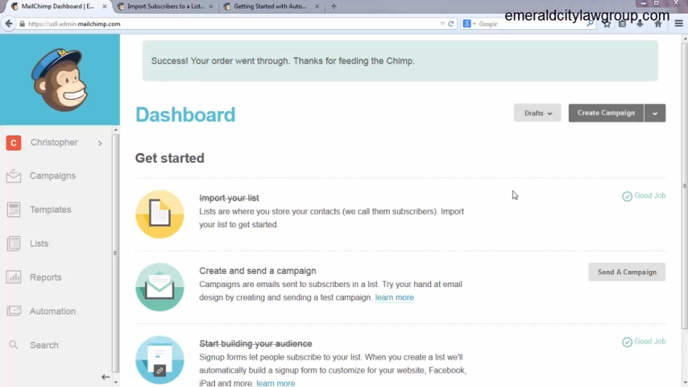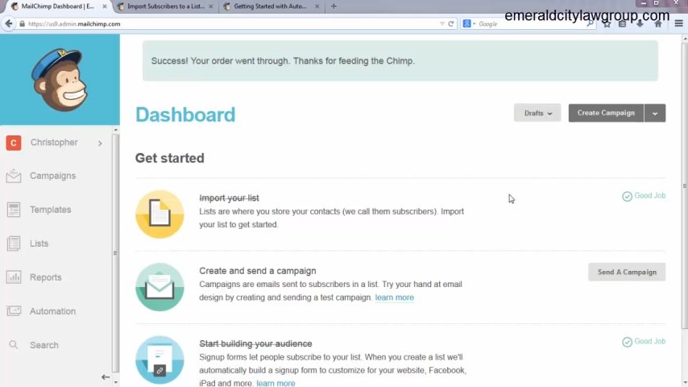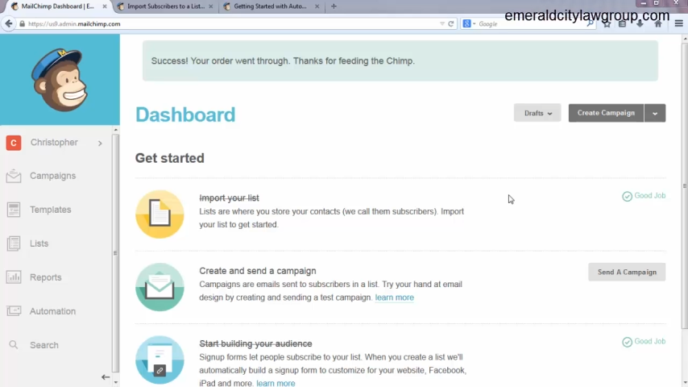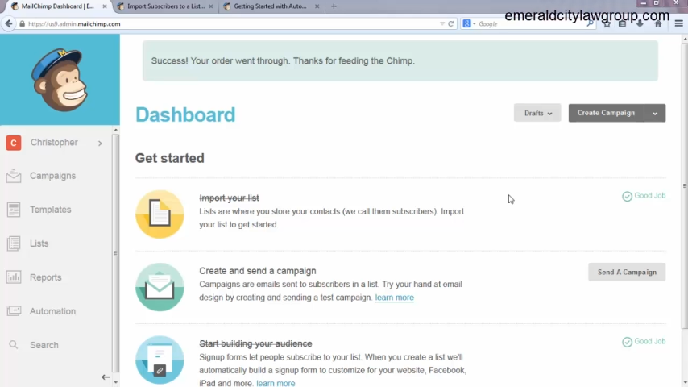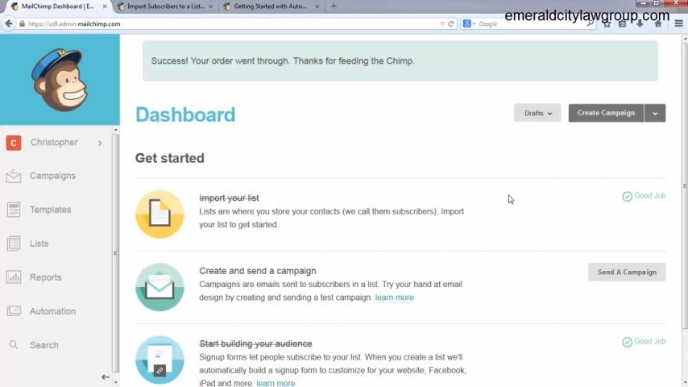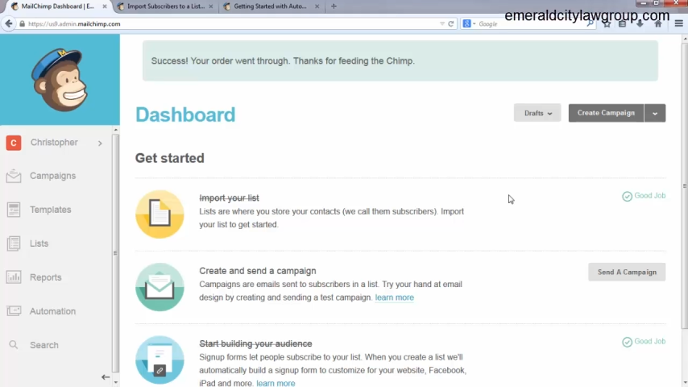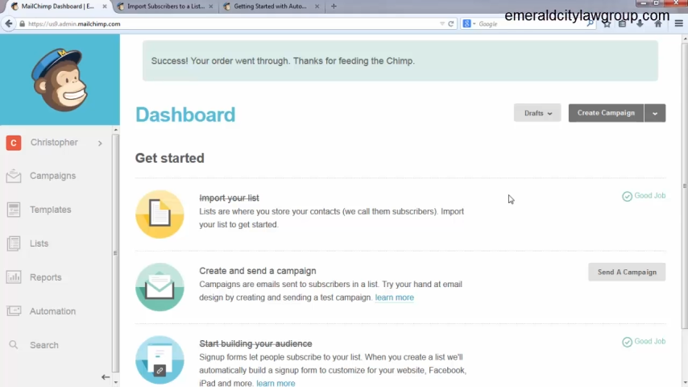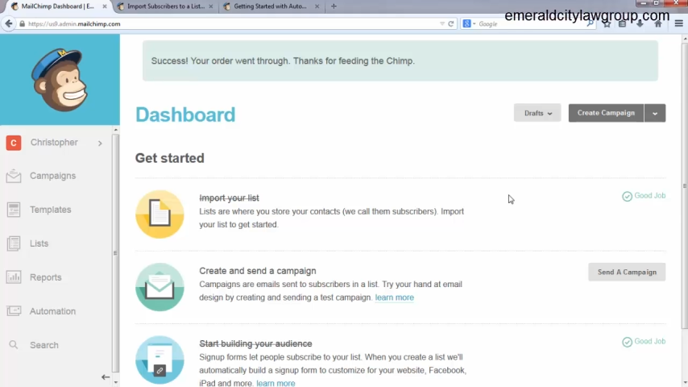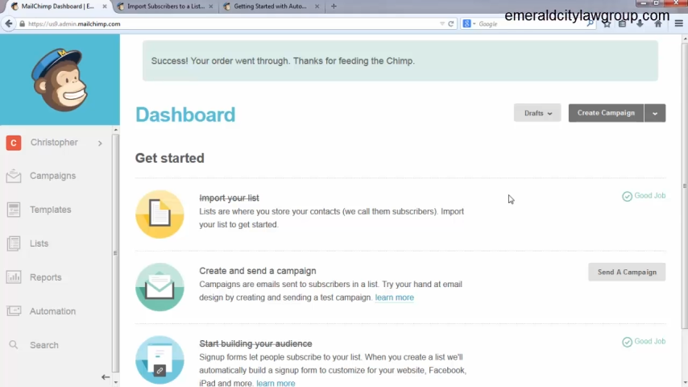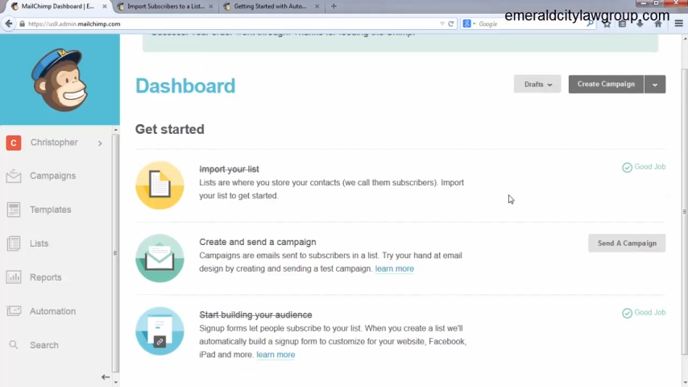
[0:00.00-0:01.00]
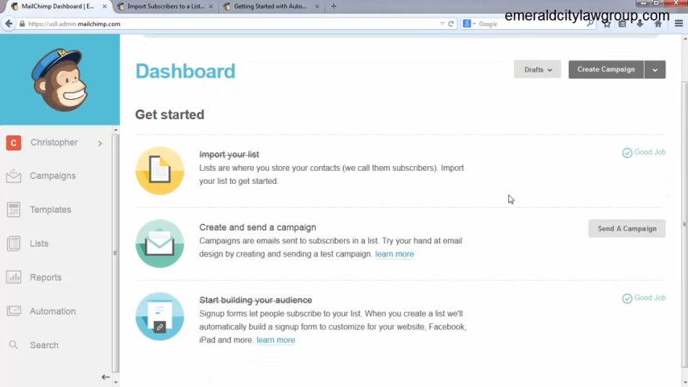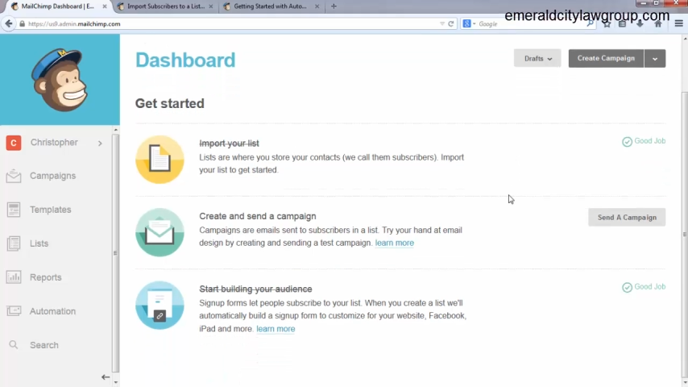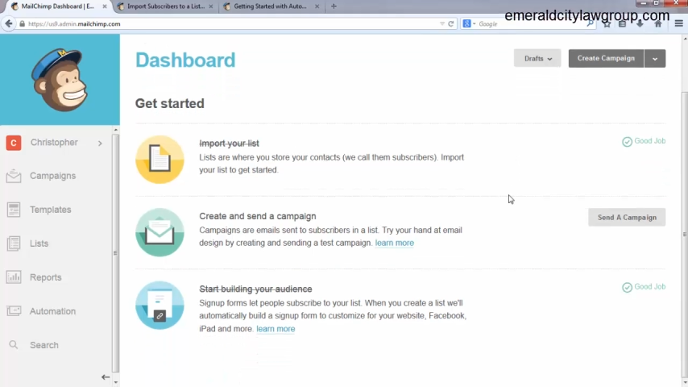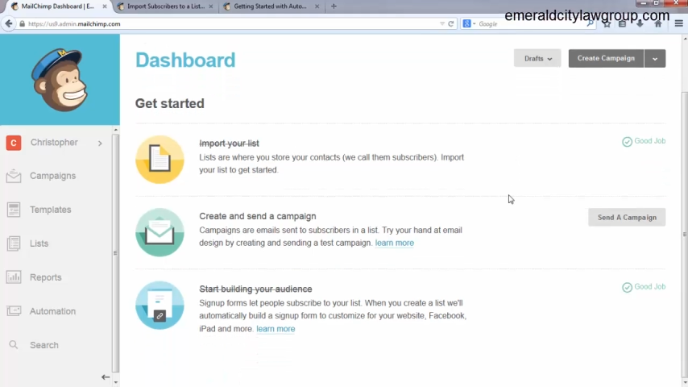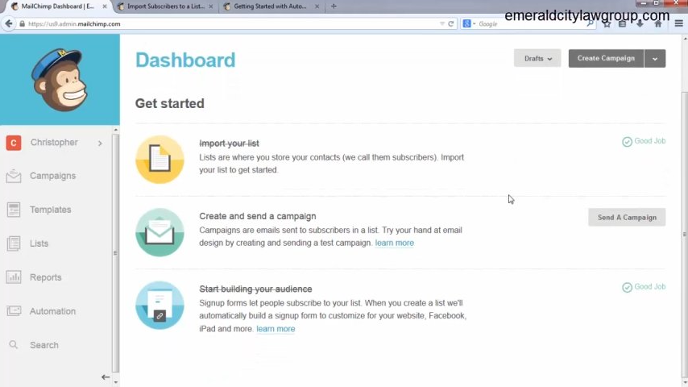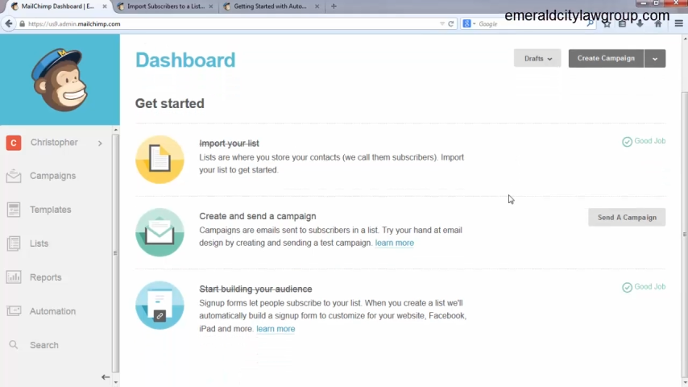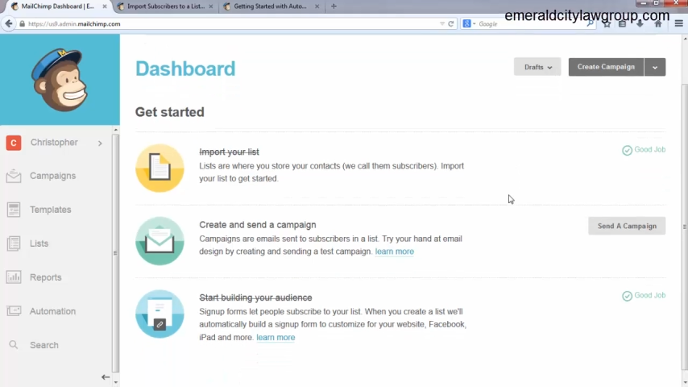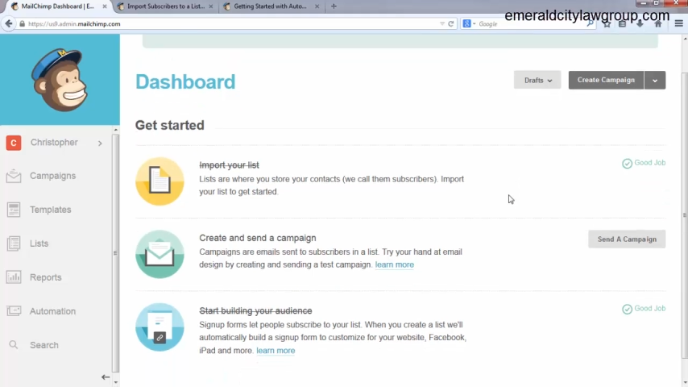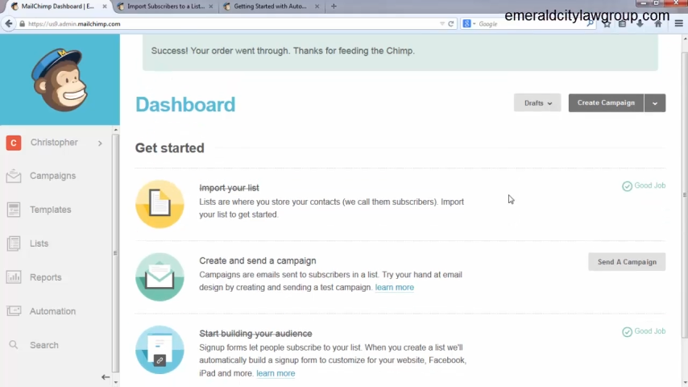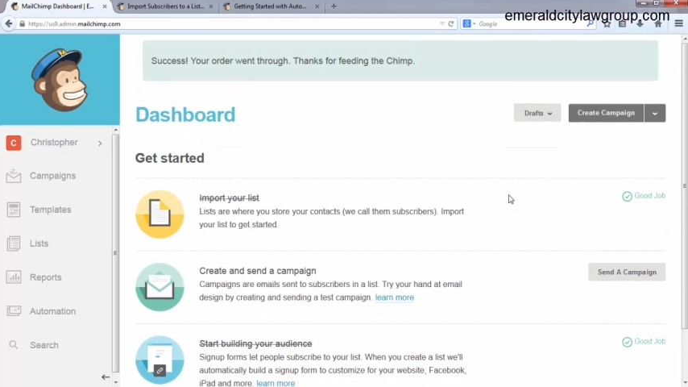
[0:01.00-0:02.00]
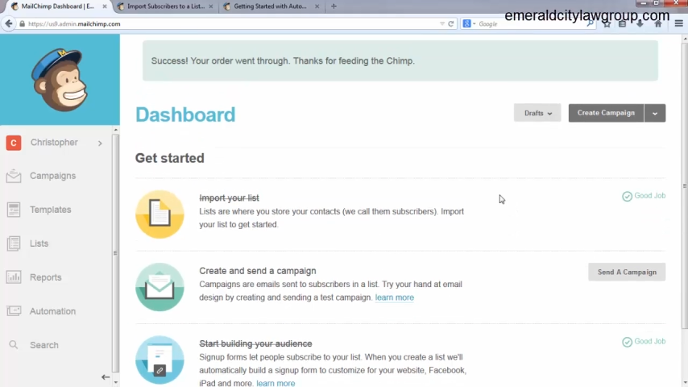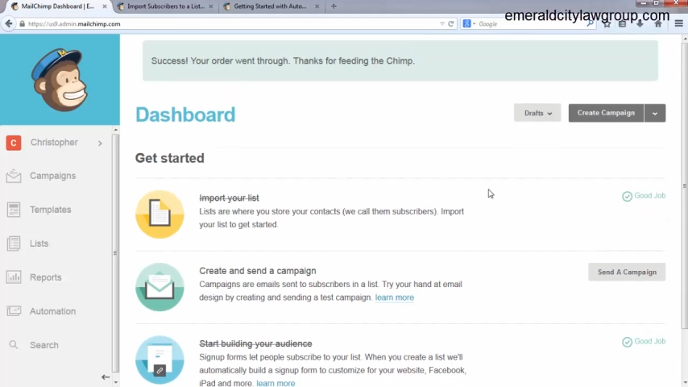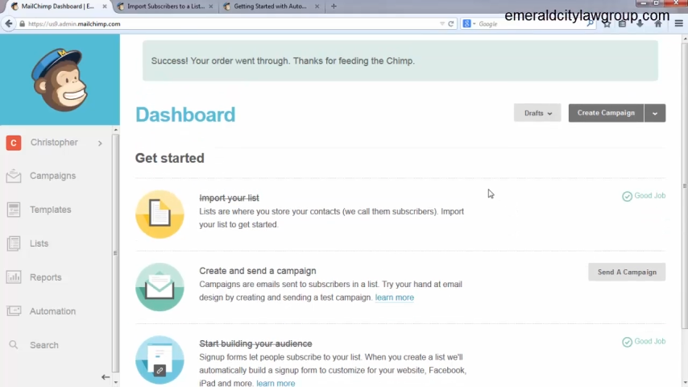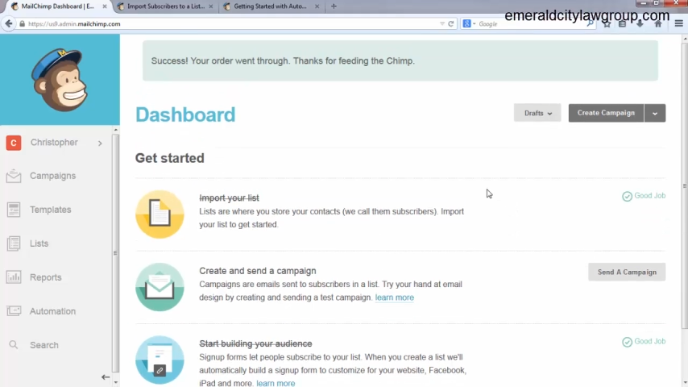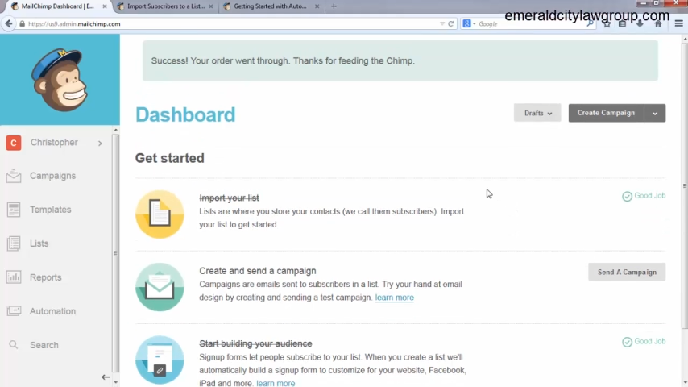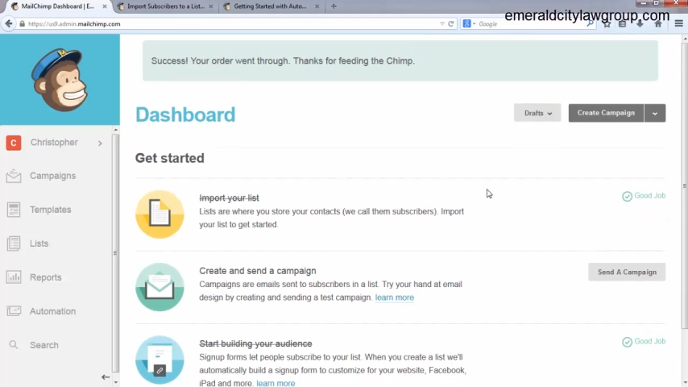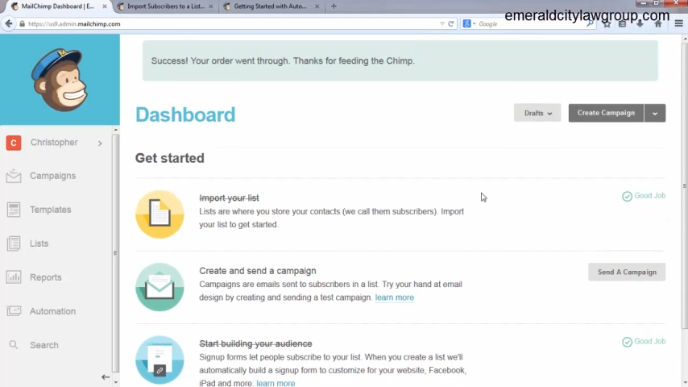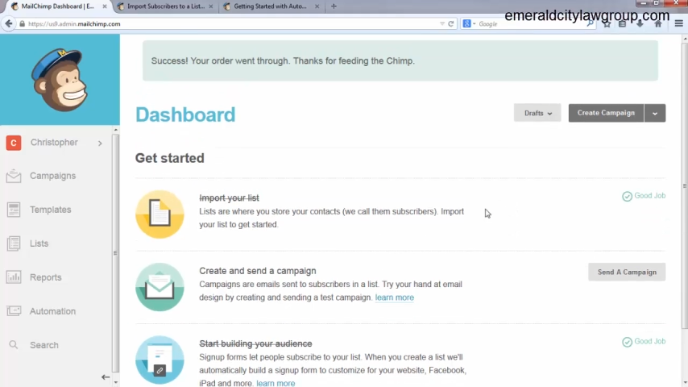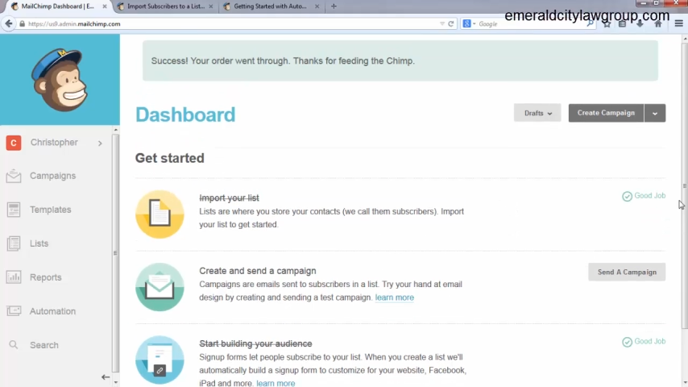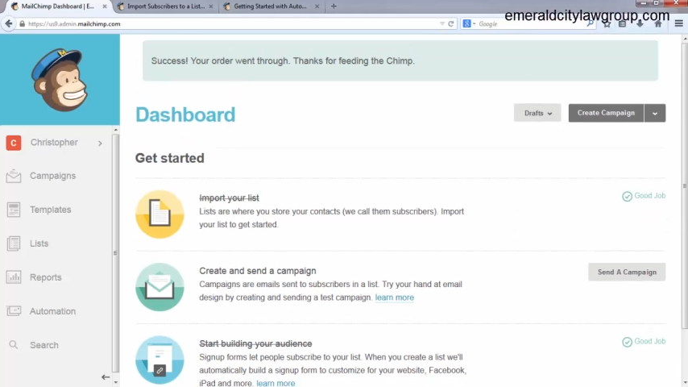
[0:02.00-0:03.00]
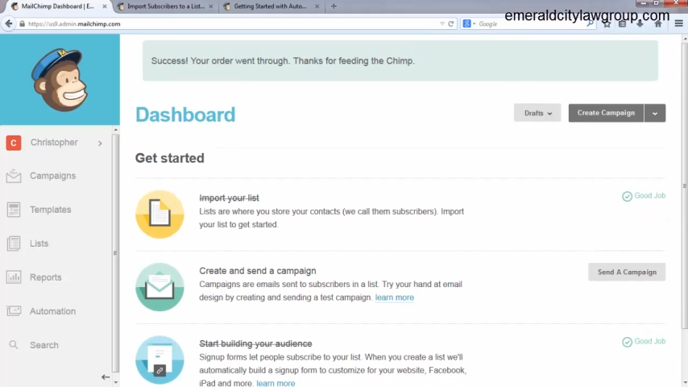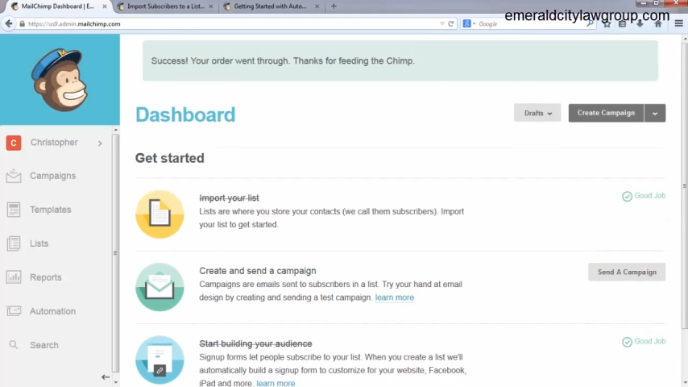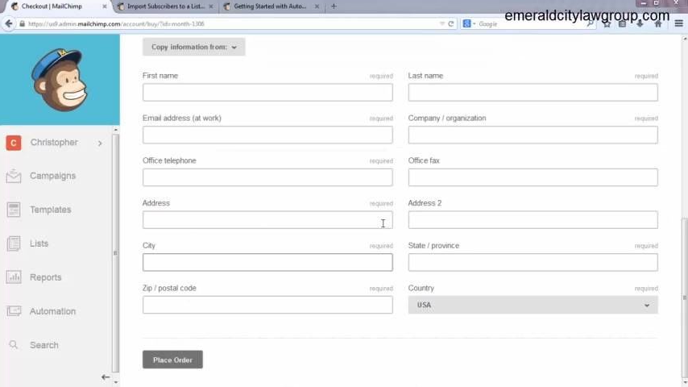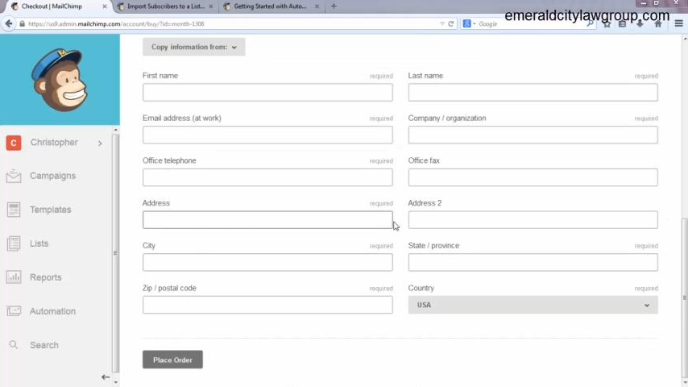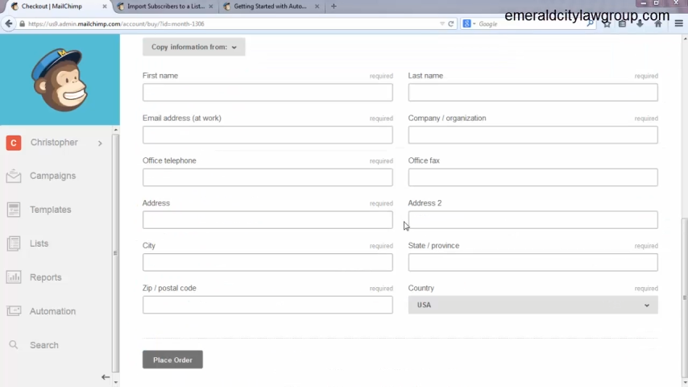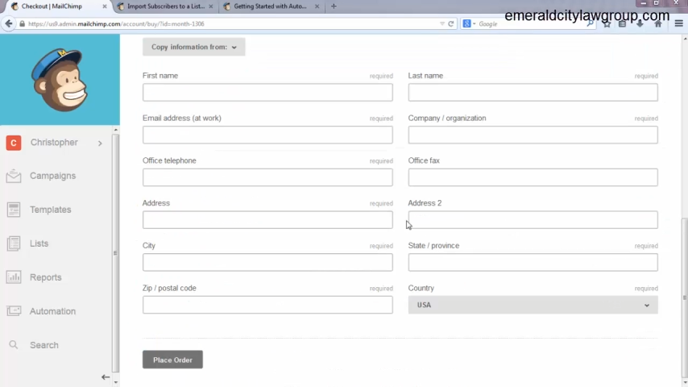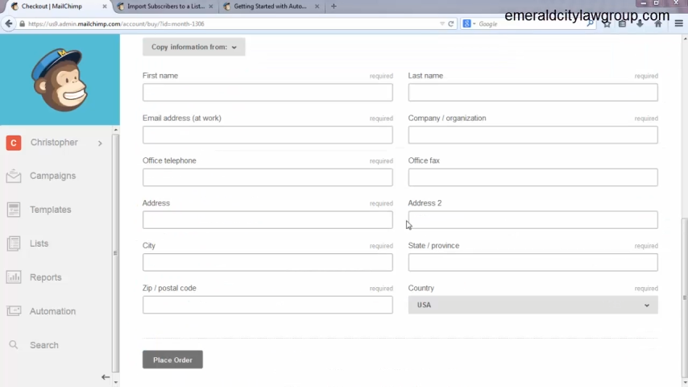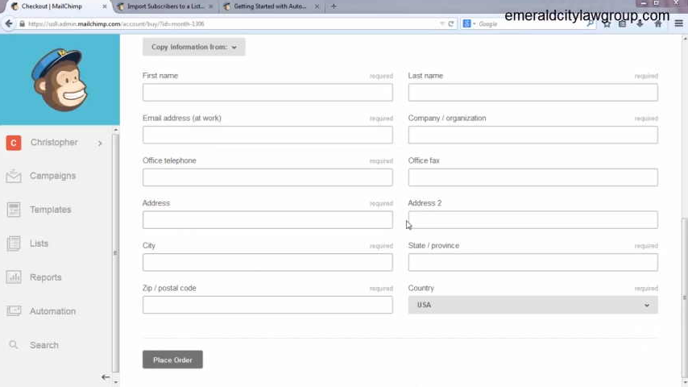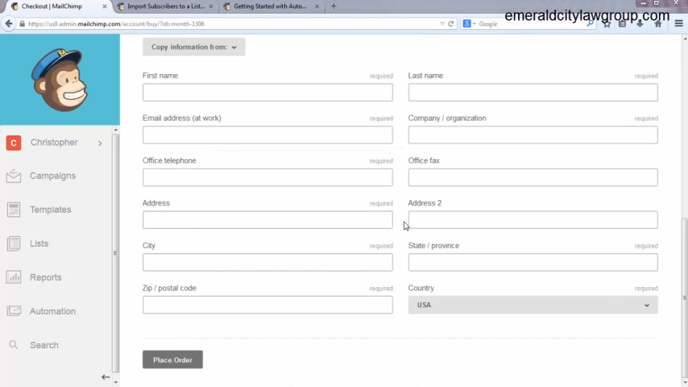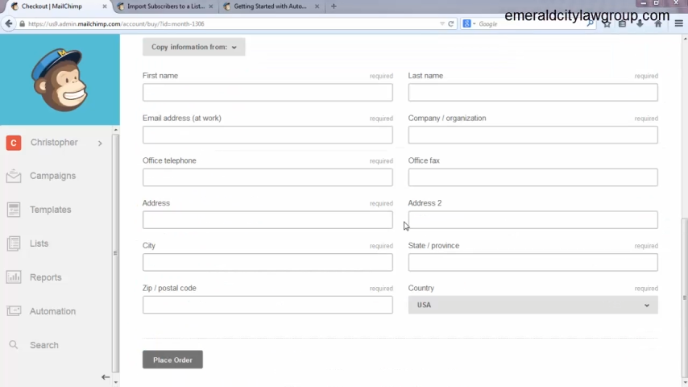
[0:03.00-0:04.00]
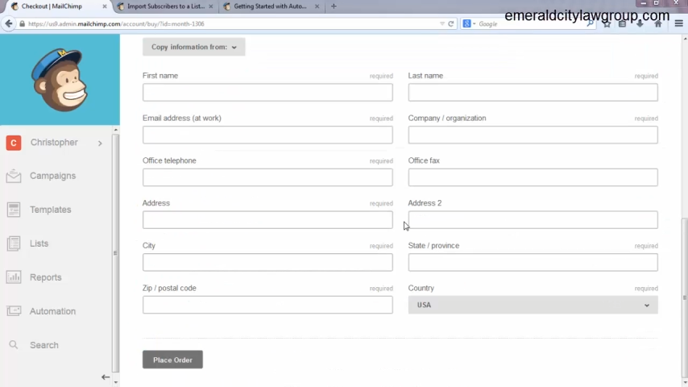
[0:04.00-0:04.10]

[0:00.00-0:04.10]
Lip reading: [unreadable: no face in view]